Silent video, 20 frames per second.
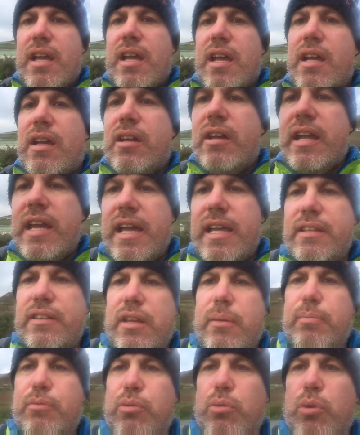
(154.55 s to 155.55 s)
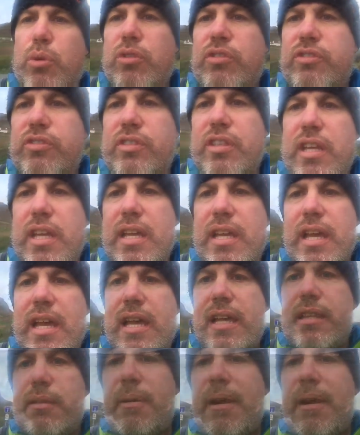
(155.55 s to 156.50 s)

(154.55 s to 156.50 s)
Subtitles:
are going to head up towards the